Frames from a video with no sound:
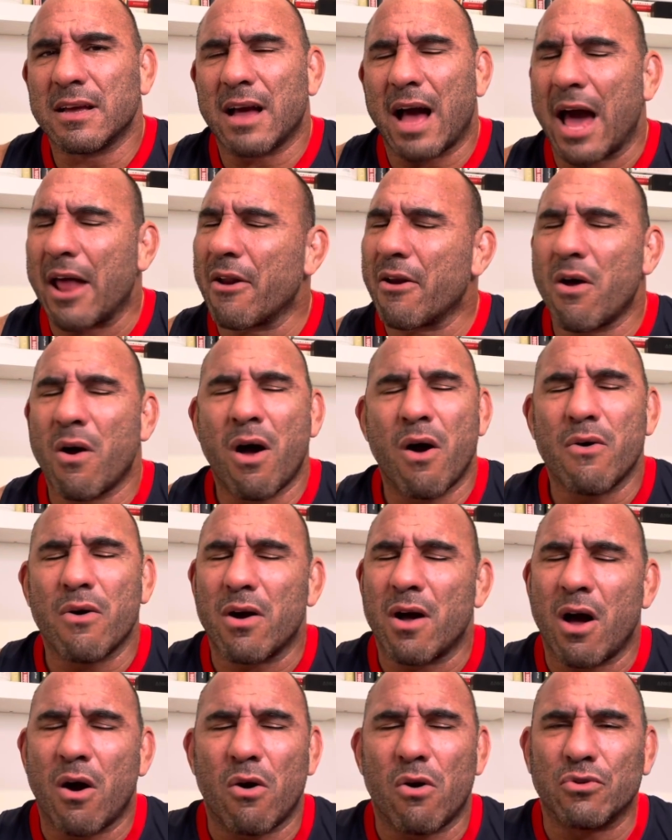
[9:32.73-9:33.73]
I don't
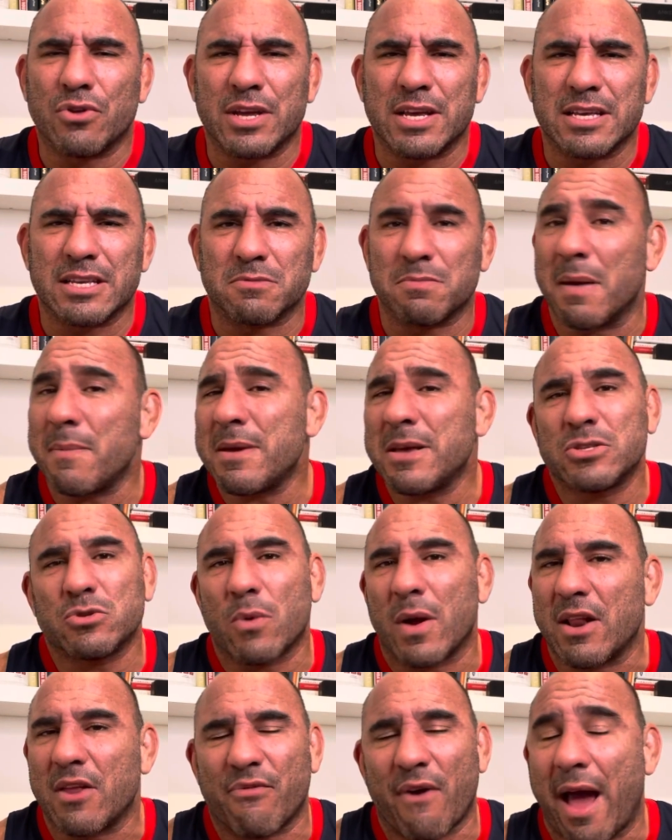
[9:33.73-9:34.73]
know how old he is. Maybe he's
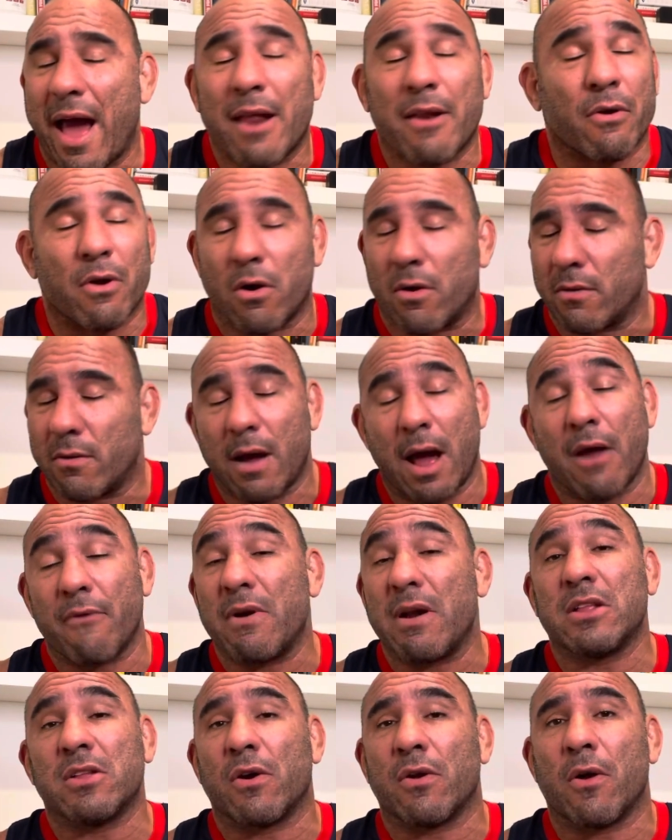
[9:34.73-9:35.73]
25. I don't know. I
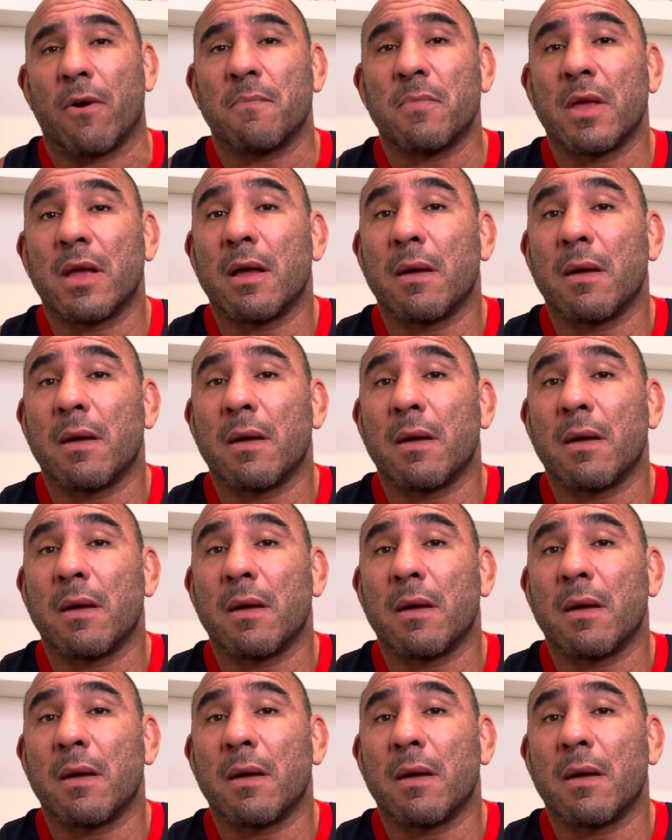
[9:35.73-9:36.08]
really don't know.